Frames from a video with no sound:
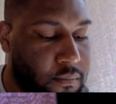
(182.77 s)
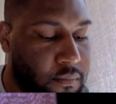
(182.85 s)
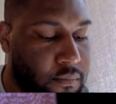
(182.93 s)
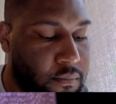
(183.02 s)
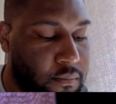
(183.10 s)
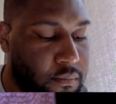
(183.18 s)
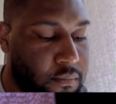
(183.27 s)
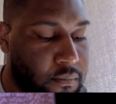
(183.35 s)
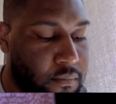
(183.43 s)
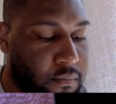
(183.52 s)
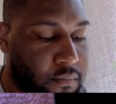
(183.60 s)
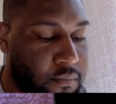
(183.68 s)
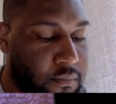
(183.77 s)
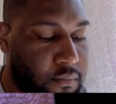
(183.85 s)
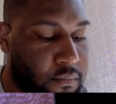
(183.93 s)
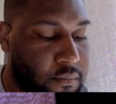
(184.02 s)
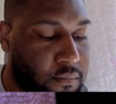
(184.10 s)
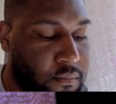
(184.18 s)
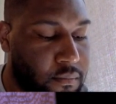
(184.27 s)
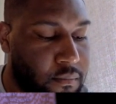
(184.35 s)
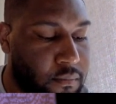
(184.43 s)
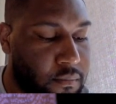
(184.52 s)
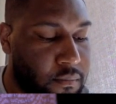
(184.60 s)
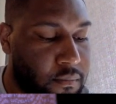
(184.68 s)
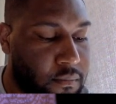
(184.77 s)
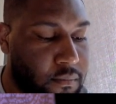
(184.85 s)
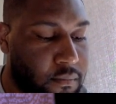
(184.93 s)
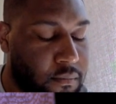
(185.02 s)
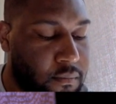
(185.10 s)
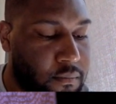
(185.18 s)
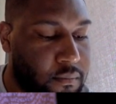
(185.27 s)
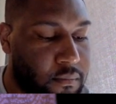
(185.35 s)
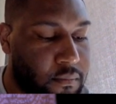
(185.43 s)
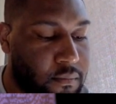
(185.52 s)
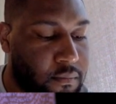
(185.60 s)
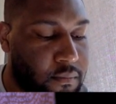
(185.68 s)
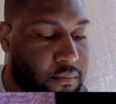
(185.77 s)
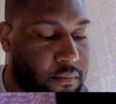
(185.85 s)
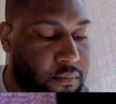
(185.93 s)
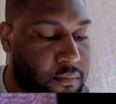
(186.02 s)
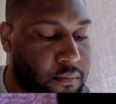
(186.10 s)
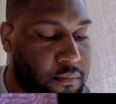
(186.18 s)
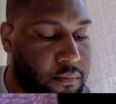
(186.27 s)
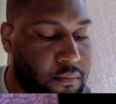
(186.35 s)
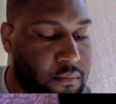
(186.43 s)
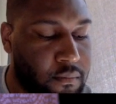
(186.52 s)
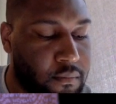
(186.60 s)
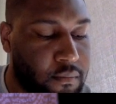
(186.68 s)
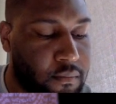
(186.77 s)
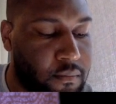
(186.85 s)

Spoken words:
The person shown says nothing.